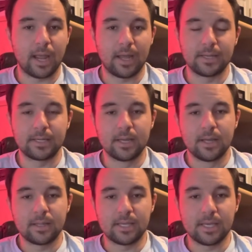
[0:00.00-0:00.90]
And
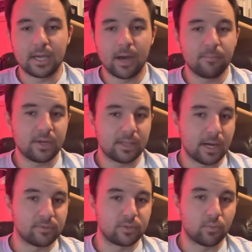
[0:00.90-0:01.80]
the company that
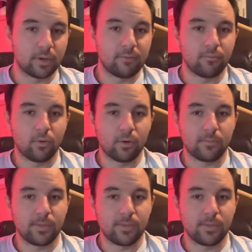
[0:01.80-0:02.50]
I was working for,